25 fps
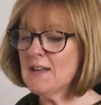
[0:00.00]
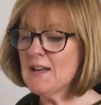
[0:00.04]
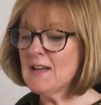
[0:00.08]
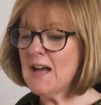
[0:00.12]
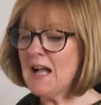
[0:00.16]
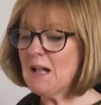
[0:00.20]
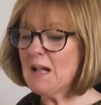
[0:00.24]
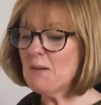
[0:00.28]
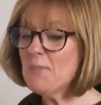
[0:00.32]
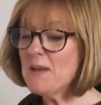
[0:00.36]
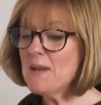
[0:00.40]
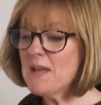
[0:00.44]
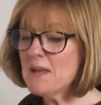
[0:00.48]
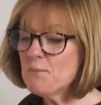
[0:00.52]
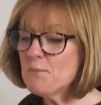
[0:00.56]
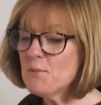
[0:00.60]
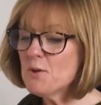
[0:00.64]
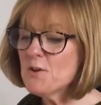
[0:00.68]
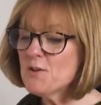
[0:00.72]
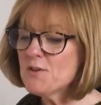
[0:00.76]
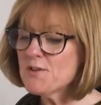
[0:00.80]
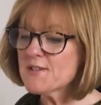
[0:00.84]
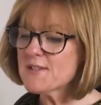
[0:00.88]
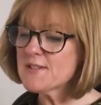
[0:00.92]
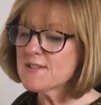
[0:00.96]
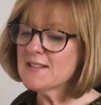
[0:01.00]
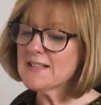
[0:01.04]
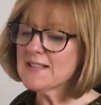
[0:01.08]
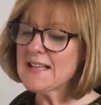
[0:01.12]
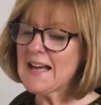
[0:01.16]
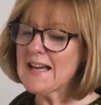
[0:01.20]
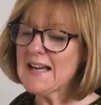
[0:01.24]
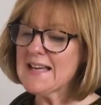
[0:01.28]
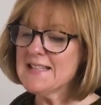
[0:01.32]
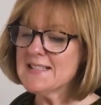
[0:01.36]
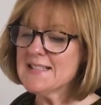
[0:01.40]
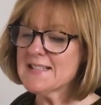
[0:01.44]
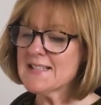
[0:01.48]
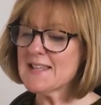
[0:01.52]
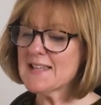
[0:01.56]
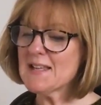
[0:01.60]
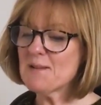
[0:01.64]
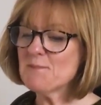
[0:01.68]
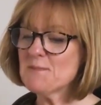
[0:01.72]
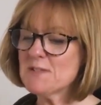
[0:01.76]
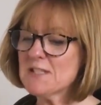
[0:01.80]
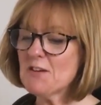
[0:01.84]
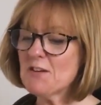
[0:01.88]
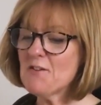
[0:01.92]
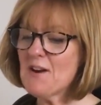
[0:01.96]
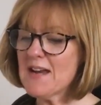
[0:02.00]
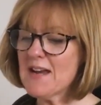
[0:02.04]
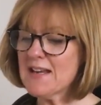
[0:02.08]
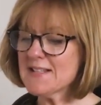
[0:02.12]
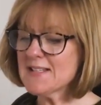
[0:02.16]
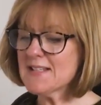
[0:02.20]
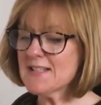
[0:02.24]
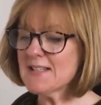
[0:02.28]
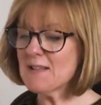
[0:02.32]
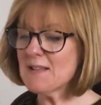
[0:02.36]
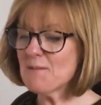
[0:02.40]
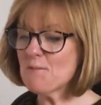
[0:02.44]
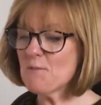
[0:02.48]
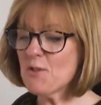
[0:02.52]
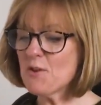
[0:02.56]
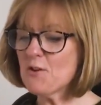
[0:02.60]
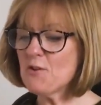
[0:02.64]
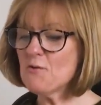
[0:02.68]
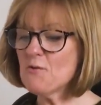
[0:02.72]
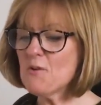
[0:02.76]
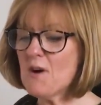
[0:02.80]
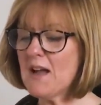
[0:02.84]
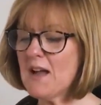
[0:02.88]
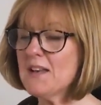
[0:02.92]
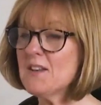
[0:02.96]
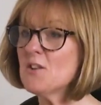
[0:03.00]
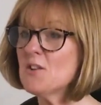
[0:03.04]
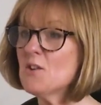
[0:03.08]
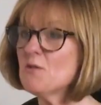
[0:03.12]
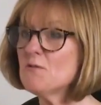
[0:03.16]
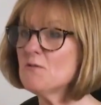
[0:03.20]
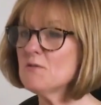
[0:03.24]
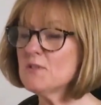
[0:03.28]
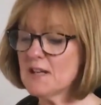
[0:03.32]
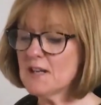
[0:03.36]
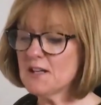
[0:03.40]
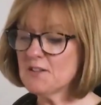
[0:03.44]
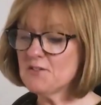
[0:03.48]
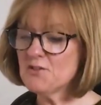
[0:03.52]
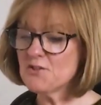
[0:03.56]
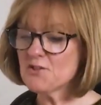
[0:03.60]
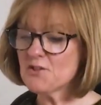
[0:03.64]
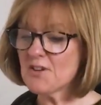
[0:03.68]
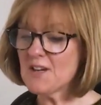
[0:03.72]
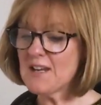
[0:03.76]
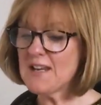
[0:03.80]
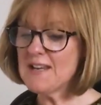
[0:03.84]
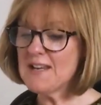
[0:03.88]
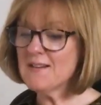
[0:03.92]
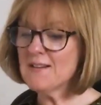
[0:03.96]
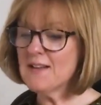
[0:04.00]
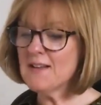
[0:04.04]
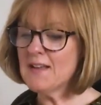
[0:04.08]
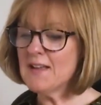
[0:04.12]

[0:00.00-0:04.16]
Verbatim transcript: I'll be a personal guide to them, directing them through unknown country.